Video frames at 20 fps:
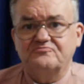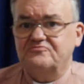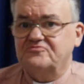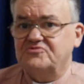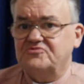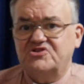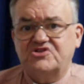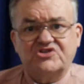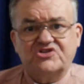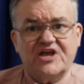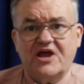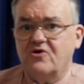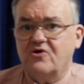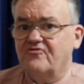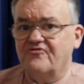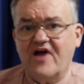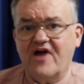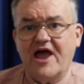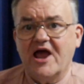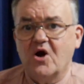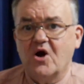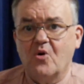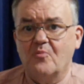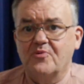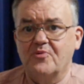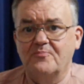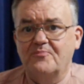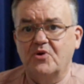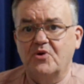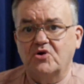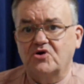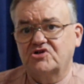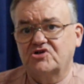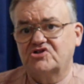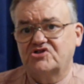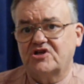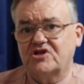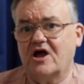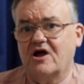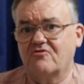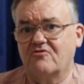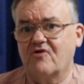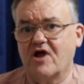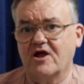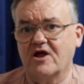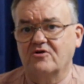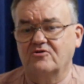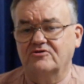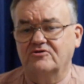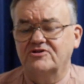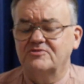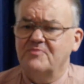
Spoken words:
self-help books around,